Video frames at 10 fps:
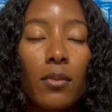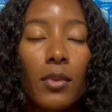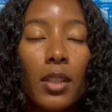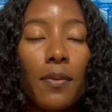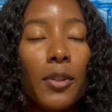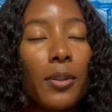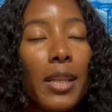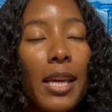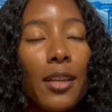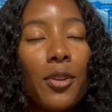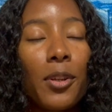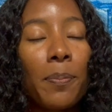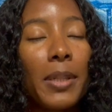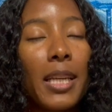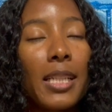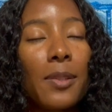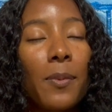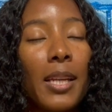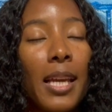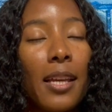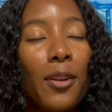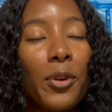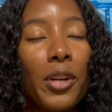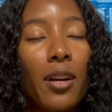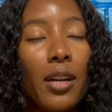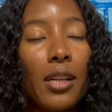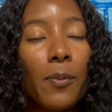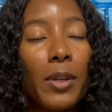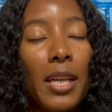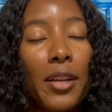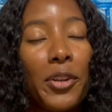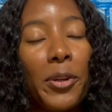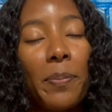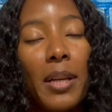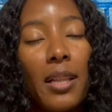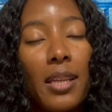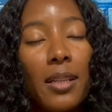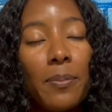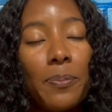If you'd like, you can place one hand on your heart, one hand on your belly.